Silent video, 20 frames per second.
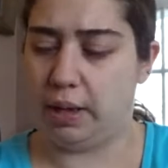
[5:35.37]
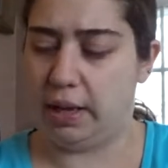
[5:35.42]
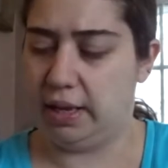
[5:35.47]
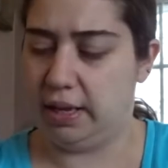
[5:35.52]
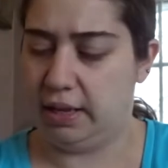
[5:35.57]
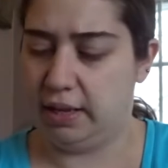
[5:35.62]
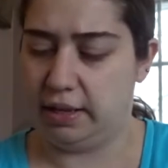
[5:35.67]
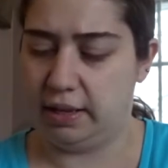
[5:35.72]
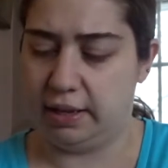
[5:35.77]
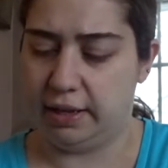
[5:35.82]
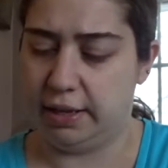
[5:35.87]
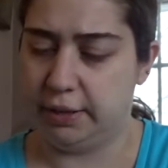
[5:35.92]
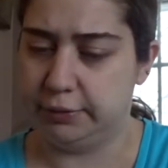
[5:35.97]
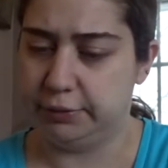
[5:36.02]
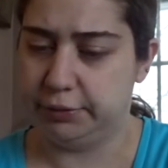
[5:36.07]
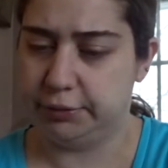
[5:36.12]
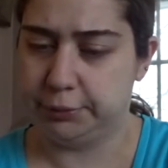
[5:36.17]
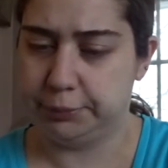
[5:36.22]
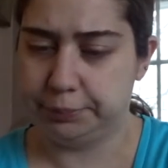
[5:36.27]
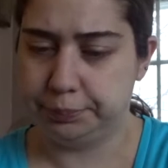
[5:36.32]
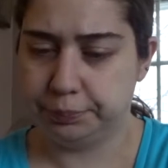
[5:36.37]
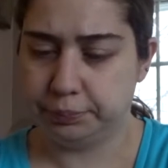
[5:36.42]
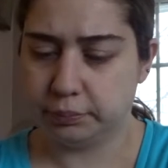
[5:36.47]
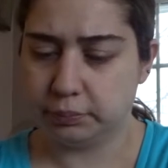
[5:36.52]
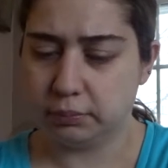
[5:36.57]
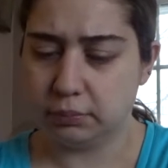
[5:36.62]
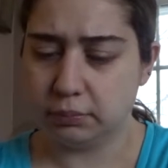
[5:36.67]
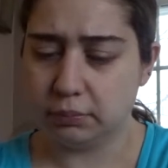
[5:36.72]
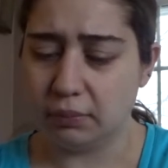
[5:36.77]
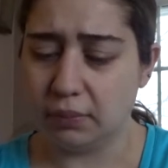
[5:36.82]
I have,
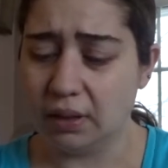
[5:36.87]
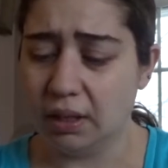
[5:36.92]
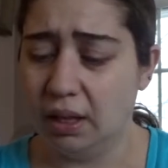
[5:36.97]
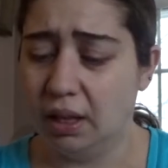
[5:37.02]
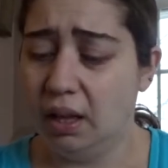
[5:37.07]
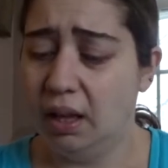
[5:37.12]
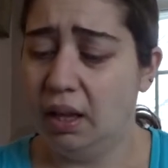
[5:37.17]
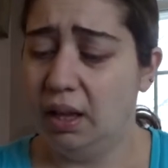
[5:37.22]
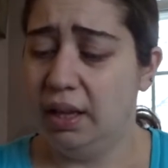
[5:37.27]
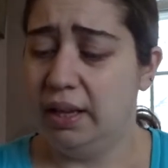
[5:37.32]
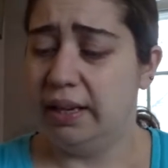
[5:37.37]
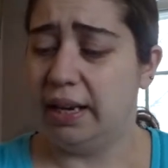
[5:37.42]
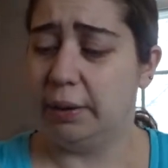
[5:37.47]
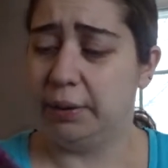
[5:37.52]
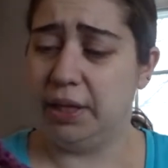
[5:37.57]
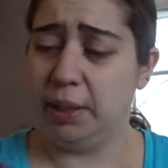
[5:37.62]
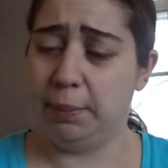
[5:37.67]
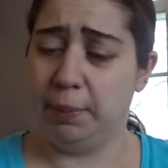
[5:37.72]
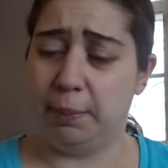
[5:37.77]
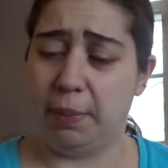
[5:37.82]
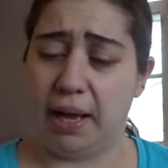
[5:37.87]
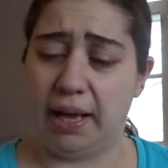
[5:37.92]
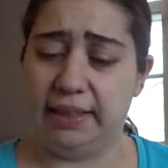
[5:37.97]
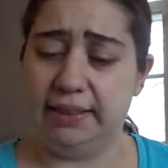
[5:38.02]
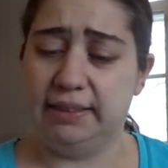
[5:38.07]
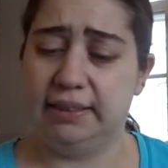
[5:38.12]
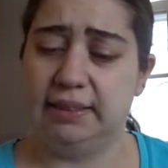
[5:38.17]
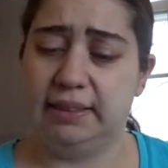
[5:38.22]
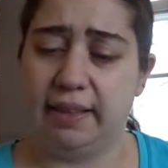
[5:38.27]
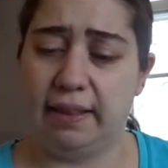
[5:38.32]
now keep in
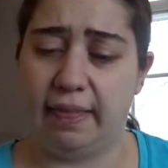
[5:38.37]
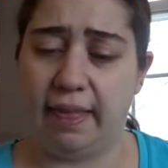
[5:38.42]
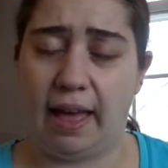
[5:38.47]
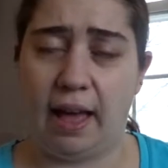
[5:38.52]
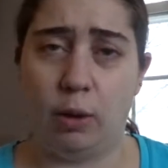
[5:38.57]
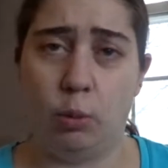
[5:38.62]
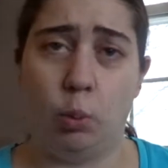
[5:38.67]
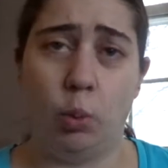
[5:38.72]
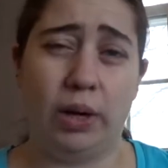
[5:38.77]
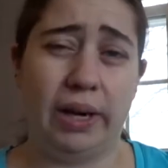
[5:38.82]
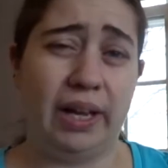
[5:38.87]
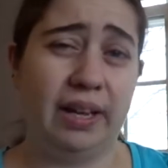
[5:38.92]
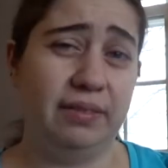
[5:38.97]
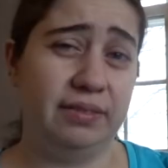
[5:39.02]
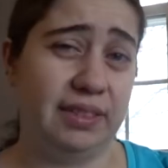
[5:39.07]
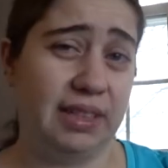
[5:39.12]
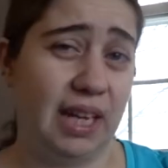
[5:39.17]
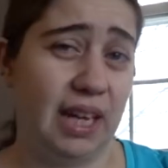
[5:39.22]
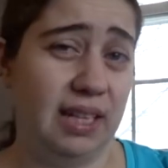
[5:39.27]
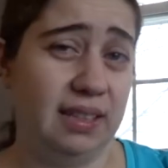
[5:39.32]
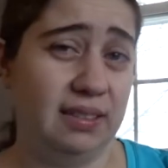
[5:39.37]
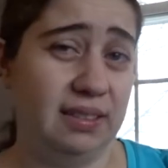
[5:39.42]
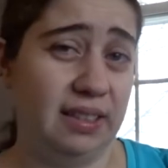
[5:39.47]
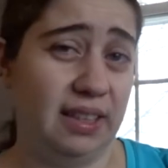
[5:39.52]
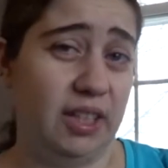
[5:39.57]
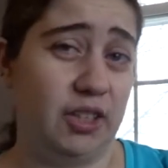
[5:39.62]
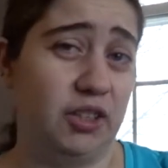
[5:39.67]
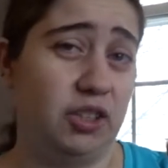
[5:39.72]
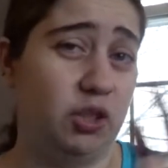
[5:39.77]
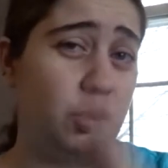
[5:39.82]
mind that what I have done,
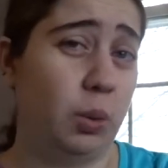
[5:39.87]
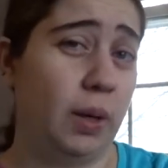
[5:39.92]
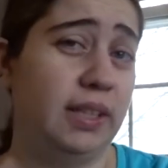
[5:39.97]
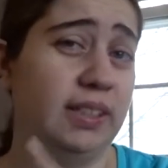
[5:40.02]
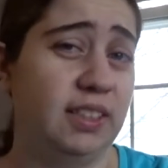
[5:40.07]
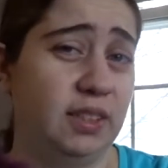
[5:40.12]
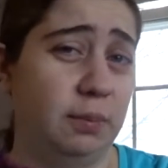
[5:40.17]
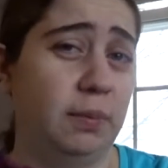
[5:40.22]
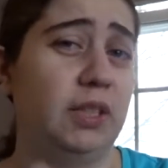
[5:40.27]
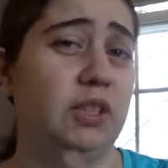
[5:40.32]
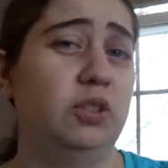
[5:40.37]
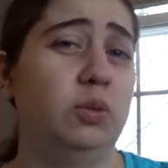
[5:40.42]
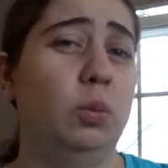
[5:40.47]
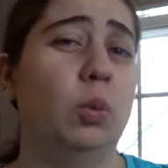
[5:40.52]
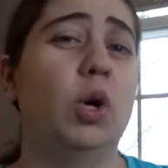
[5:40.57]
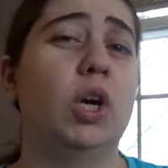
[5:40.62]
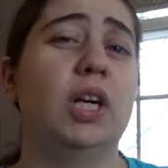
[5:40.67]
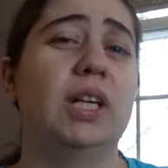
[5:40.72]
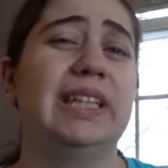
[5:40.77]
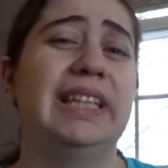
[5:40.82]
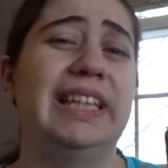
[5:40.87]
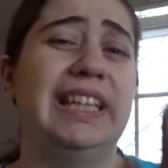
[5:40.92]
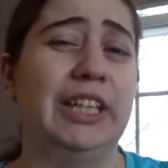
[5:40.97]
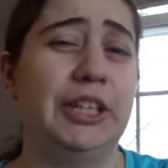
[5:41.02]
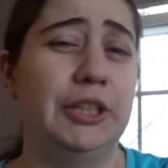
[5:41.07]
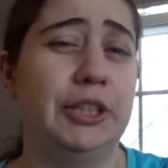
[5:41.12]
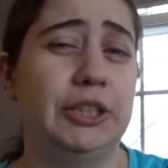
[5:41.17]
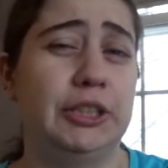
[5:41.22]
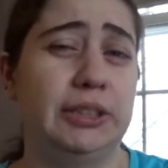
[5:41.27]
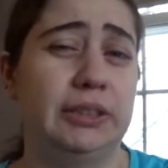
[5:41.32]
there's twice as much work
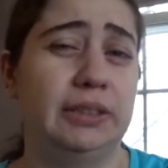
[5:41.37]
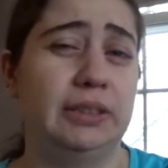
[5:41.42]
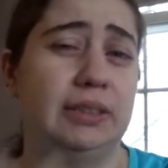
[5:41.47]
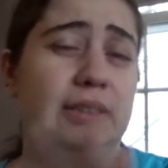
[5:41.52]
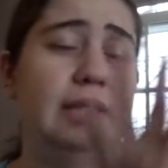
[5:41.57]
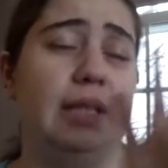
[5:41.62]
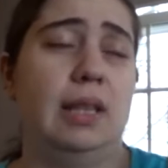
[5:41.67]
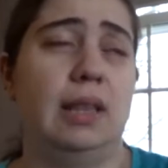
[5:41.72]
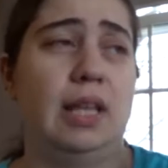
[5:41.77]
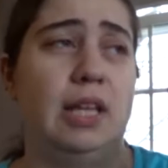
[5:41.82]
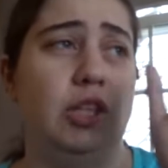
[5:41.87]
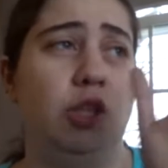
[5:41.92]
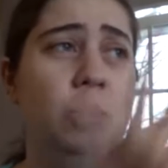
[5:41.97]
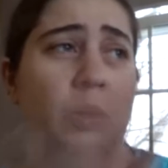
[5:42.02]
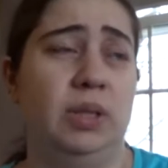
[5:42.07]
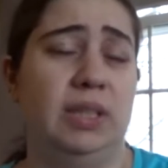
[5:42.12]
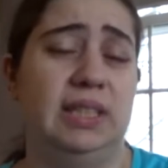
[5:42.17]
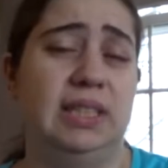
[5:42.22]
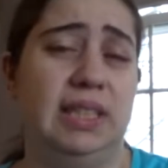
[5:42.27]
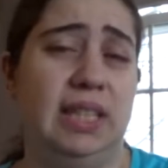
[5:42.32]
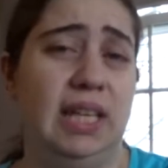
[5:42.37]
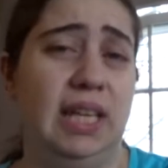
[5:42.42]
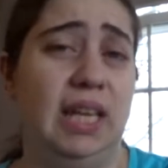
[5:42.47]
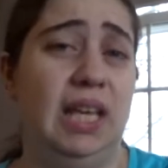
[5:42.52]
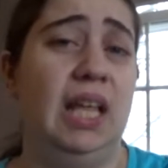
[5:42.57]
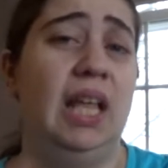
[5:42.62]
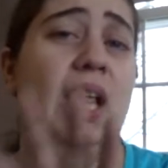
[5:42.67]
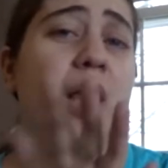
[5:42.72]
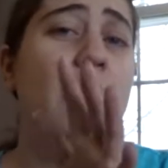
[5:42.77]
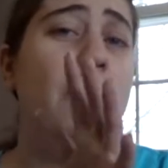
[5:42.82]
here than you can
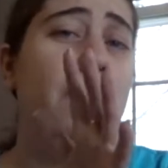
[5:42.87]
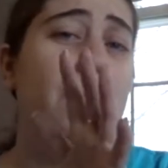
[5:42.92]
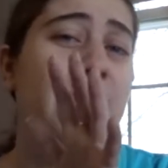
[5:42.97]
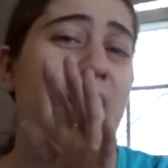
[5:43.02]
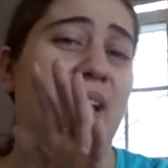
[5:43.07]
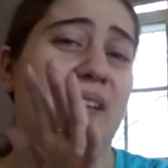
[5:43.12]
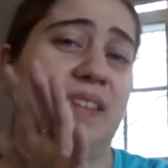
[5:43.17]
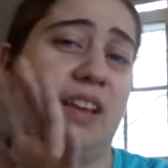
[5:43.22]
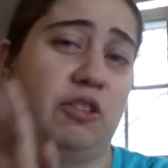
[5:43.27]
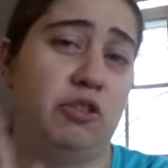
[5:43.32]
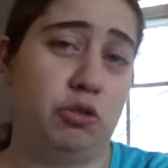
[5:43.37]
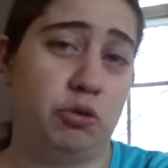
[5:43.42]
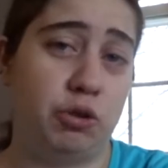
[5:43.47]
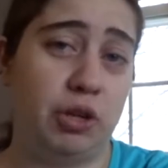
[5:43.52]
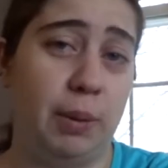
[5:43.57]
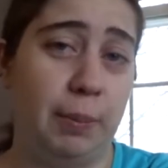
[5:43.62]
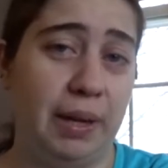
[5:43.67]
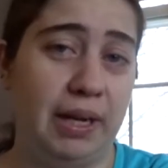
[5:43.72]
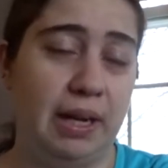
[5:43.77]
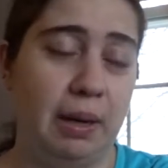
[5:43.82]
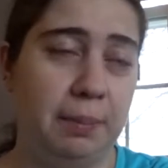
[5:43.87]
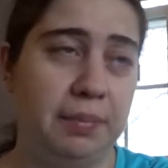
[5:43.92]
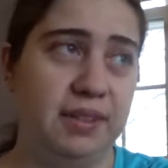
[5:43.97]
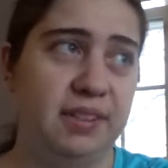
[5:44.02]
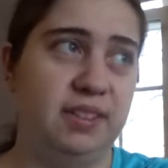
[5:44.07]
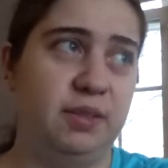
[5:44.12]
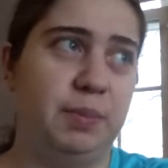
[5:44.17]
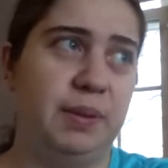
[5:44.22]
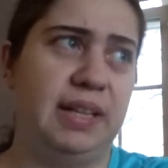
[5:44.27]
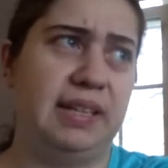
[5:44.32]
see because I screwed up my
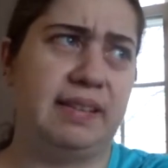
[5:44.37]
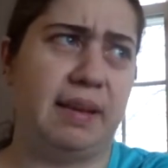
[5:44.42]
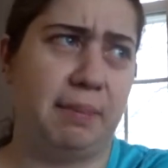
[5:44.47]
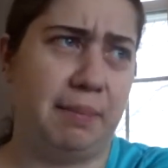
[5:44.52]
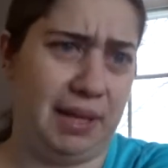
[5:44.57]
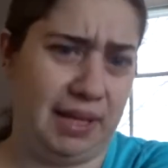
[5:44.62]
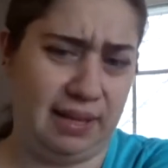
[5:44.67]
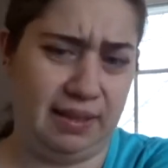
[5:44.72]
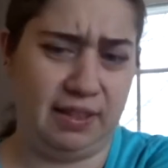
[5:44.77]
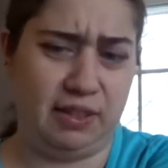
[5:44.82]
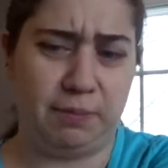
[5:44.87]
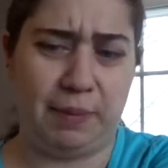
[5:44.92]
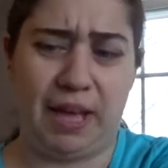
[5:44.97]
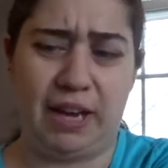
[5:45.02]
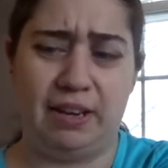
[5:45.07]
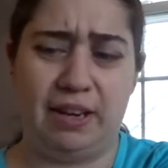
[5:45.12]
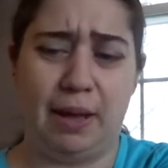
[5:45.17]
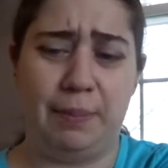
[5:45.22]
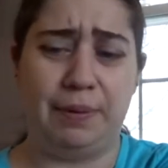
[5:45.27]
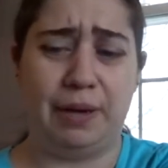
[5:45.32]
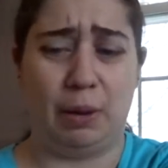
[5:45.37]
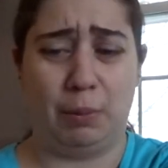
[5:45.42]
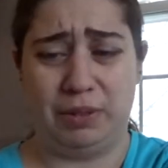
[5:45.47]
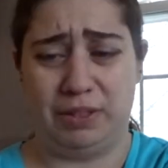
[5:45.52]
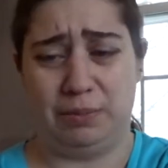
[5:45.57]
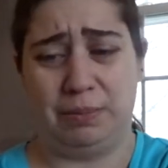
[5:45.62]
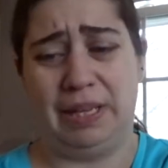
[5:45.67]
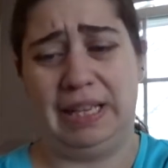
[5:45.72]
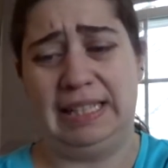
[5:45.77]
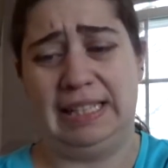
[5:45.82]
numbers because I'm making this pattern up and I
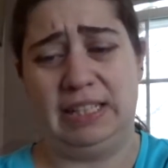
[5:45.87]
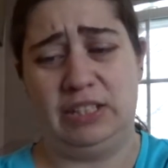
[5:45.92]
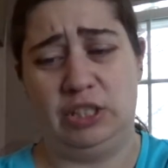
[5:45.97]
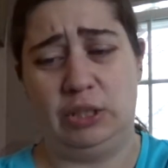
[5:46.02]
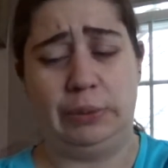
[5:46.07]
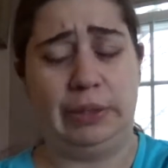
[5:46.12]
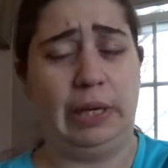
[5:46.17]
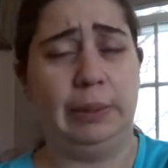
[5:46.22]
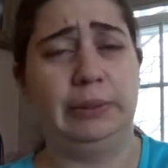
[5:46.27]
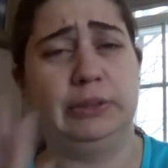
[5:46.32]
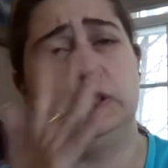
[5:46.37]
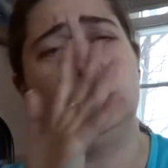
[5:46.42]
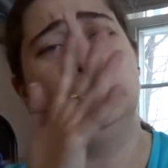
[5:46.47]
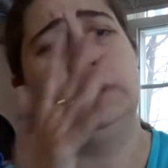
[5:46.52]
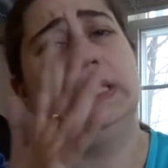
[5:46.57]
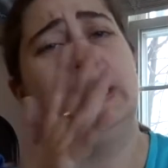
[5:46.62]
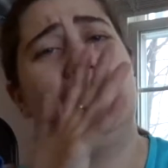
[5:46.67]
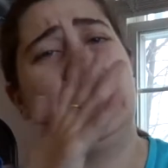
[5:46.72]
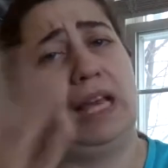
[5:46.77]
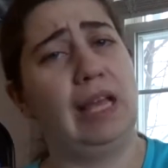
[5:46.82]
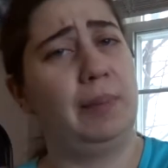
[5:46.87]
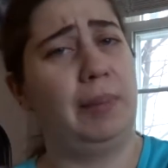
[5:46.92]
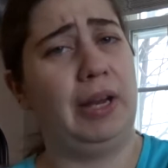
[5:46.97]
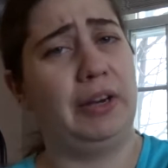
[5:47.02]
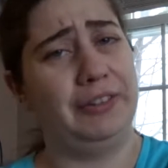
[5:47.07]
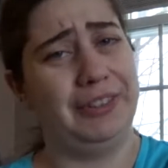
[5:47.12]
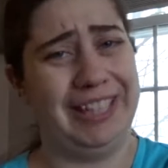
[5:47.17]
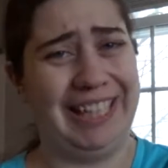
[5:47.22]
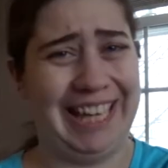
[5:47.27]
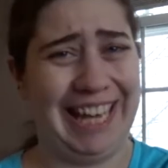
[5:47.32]
wasn't paying attention to what I was doing and I
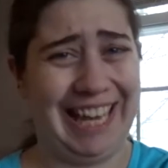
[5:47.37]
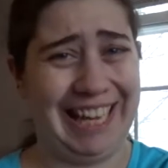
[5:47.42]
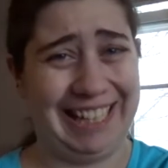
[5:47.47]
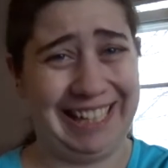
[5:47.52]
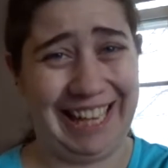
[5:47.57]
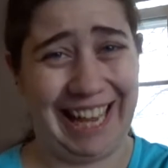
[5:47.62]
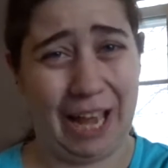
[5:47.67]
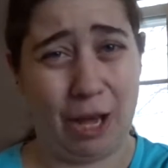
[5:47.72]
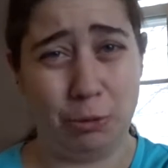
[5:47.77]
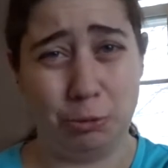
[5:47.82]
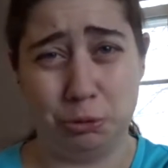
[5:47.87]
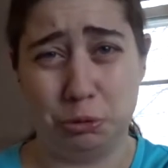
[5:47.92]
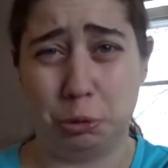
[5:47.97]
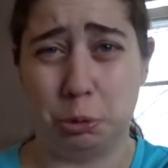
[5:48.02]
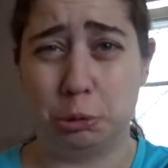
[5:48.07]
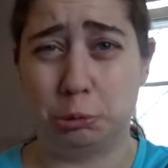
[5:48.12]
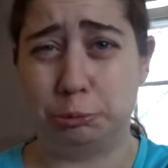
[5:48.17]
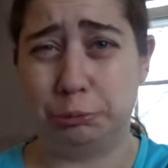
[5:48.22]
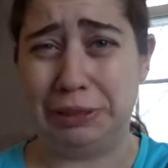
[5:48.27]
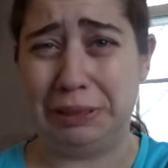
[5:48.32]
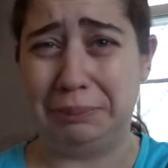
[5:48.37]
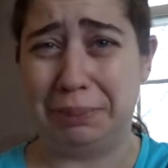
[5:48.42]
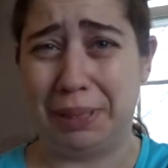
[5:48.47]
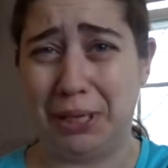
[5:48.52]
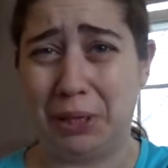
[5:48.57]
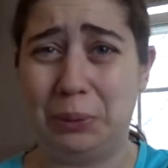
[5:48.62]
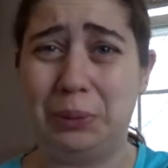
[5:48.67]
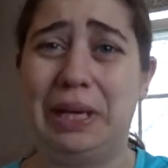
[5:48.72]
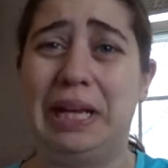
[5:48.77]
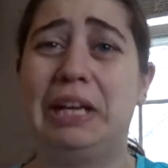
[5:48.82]
apparently can't count or read
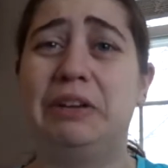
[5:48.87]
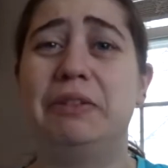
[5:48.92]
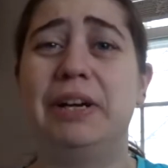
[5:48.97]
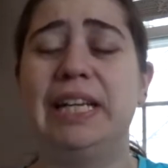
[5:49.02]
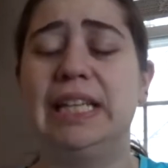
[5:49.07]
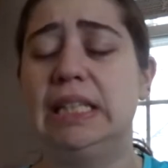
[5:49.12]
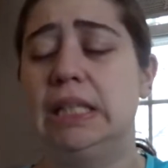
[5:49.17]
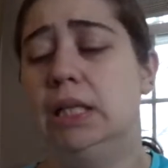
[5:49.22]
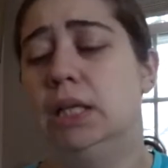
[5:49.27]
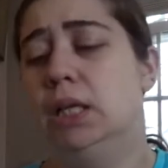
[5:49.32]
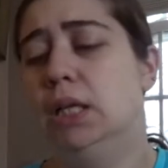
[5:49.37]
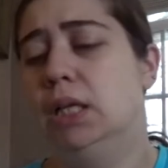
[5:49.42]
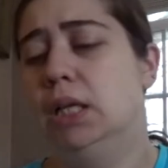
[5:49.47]
my own handwriting.